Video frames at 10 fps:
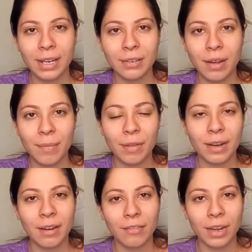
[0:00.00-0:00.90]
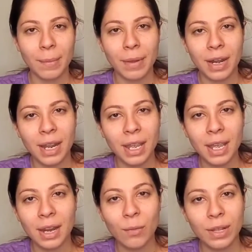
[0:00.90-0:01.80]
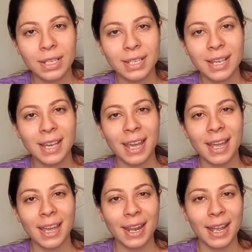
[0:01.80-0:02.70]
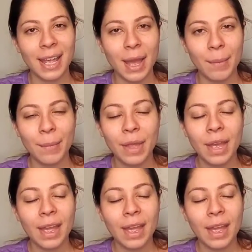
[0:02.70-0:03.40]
I do upload every Monday and Wednesday at 8 a.m.